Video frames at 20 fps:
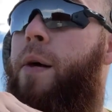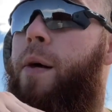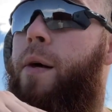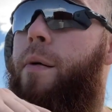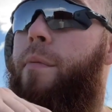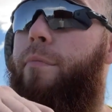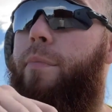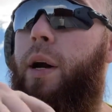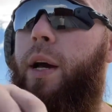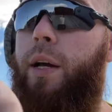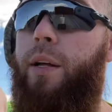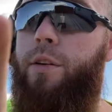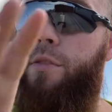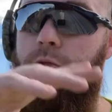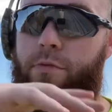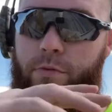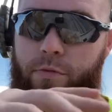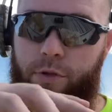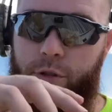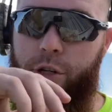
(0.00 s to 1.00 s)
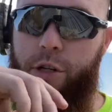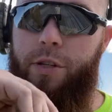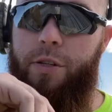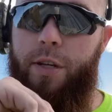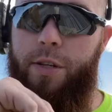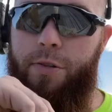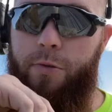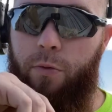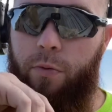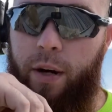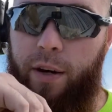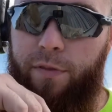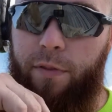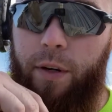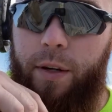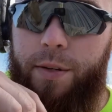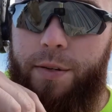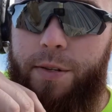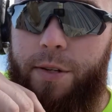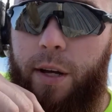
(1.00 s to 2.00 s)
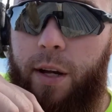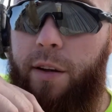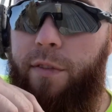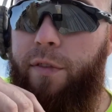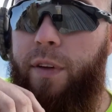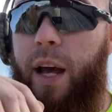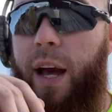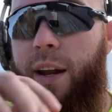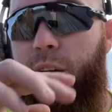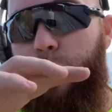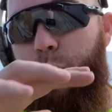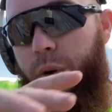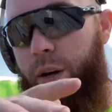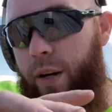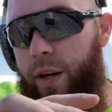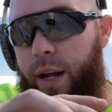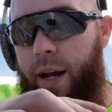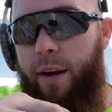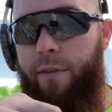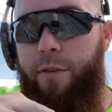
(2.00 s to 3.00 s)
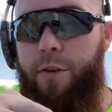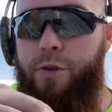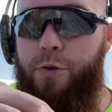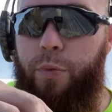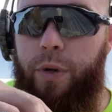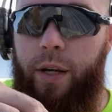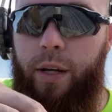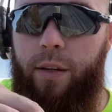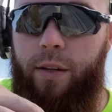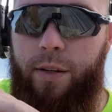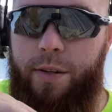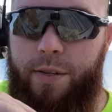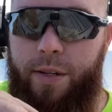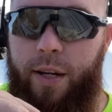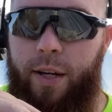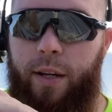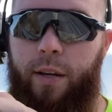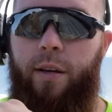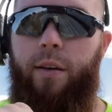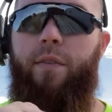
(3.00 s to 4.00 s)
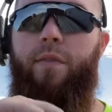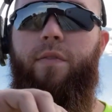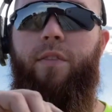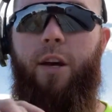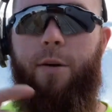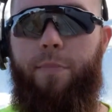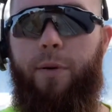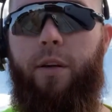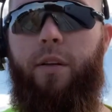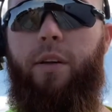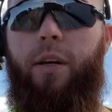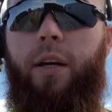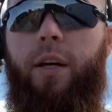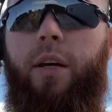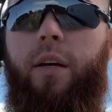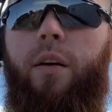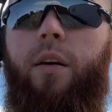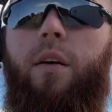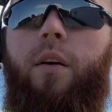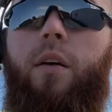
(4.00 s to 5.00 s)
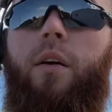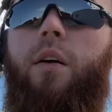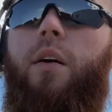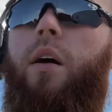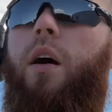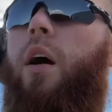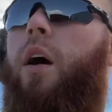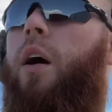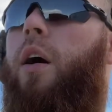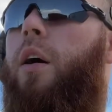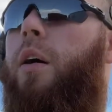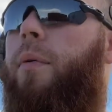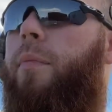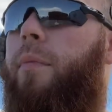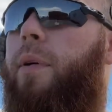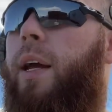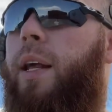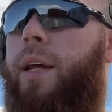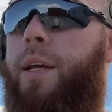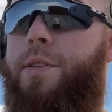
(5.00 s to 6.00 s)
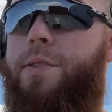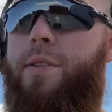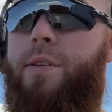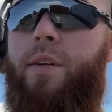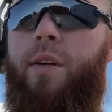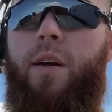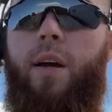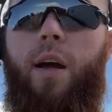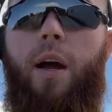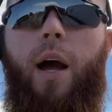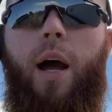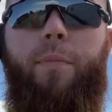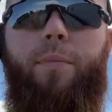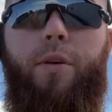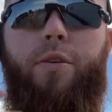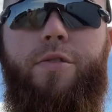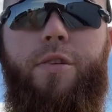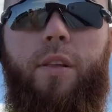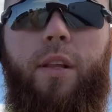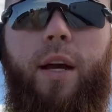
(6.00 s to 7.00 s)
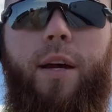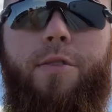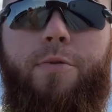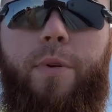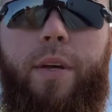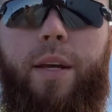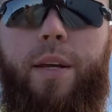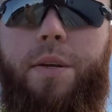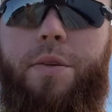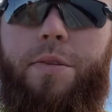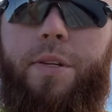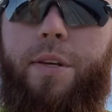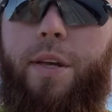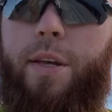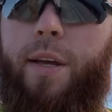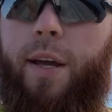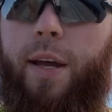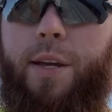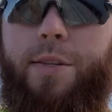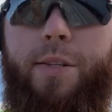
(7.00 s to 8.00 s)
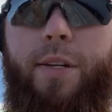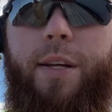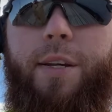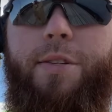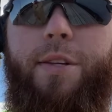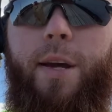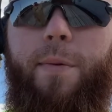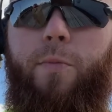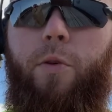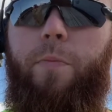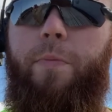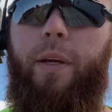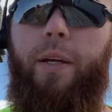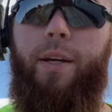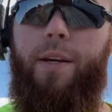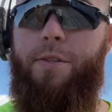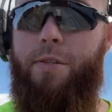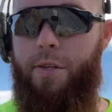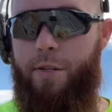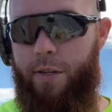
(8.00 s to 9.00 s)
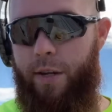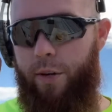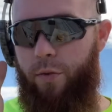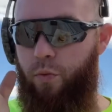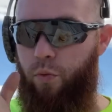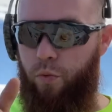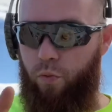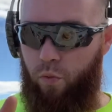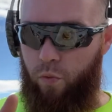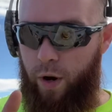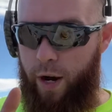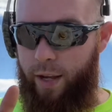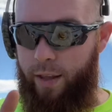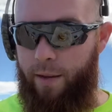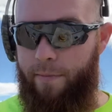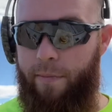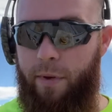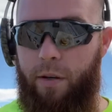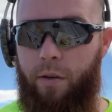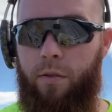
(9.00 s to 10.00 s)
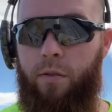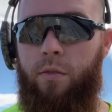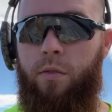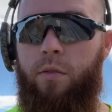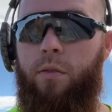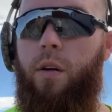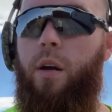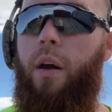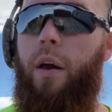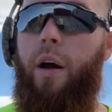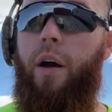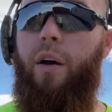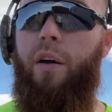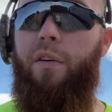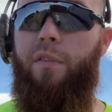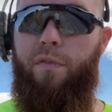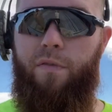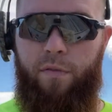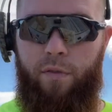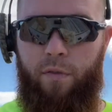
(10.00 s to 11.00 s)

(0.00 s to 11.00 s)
but just as a reference of kind of what an average week looks like typically. And I'm using last week as an example because it's like right in the middle of